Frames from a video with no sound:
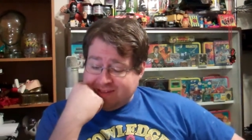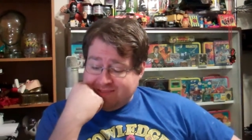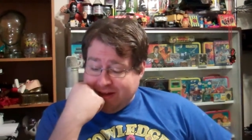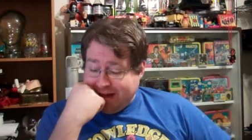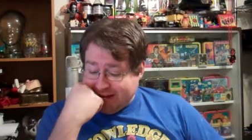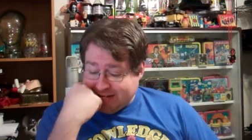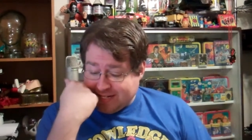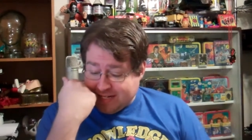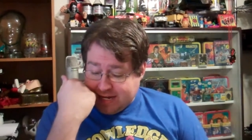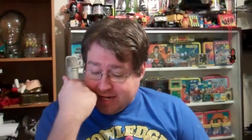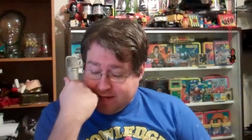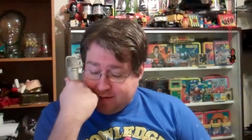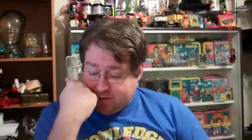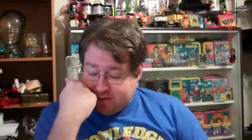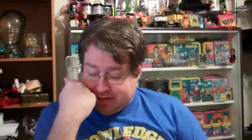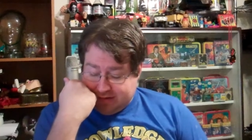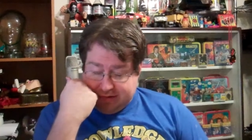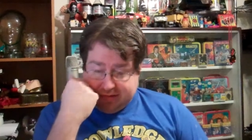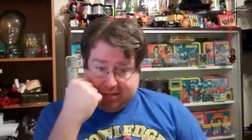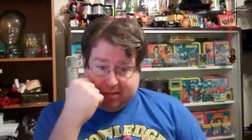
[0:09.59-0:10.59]
In fact, uh,
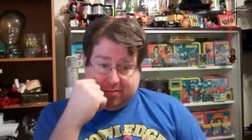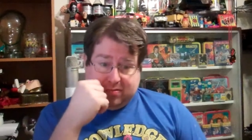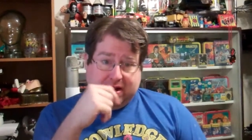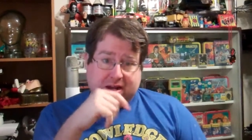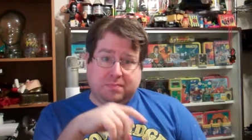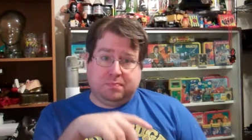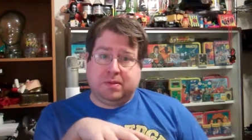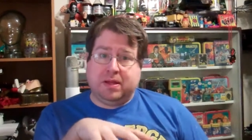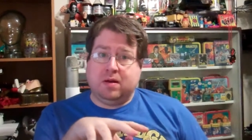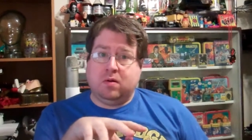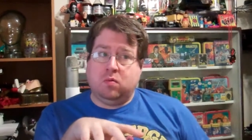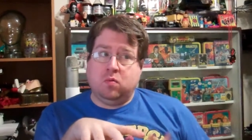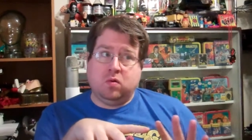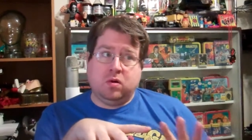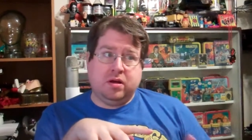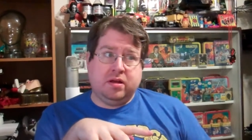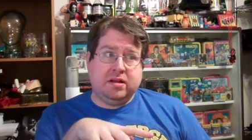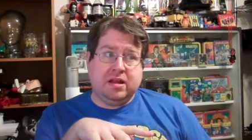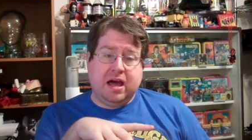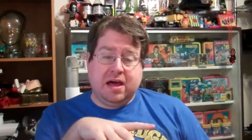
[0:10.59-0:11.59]
due to Ready Player
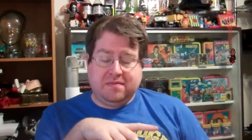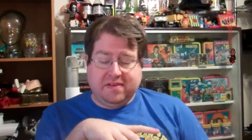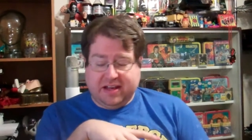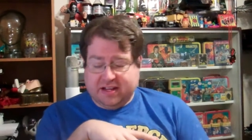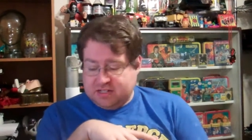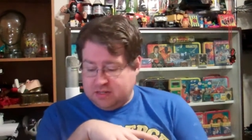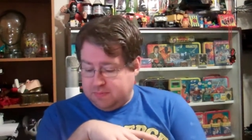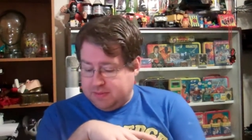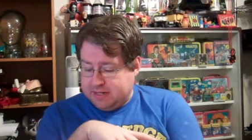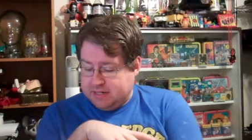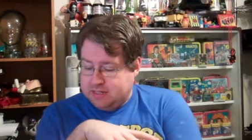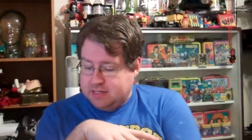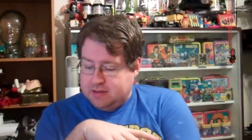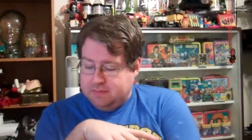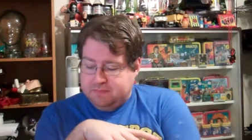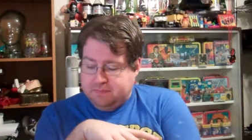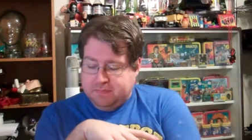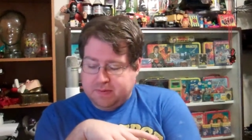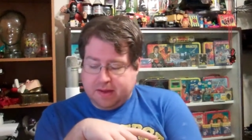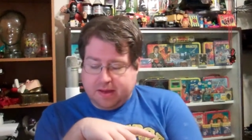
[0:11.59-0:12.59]
One, I've actually picked
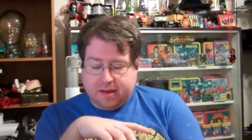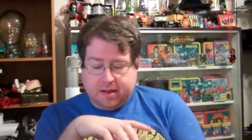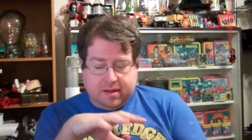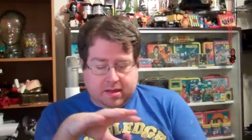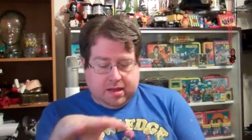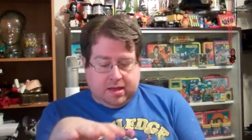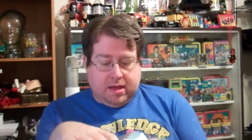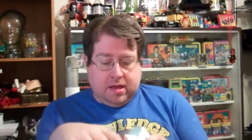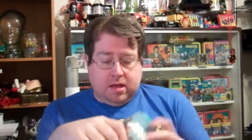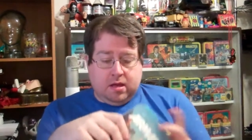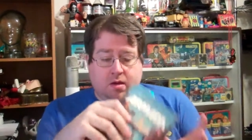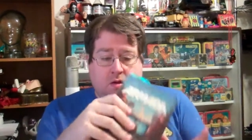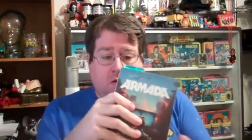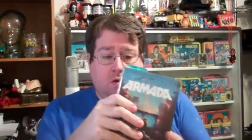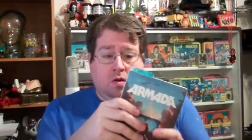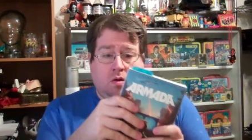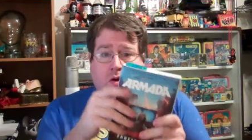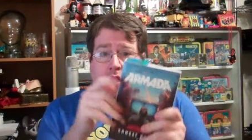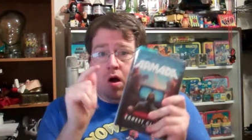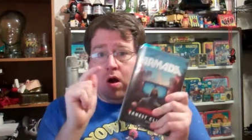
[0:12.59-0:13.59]
up uh,
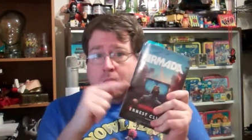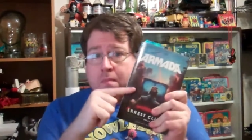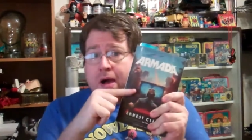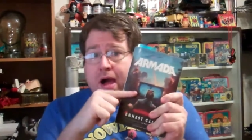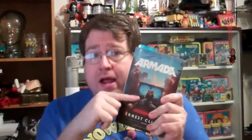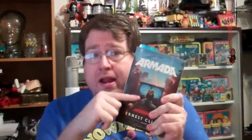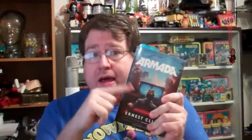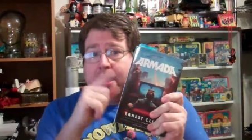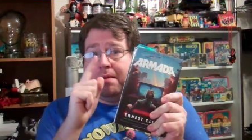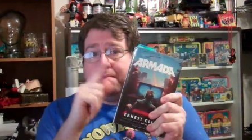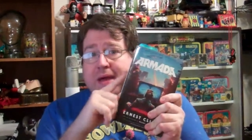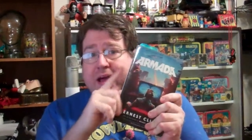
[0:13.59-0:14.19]
Armada. I'm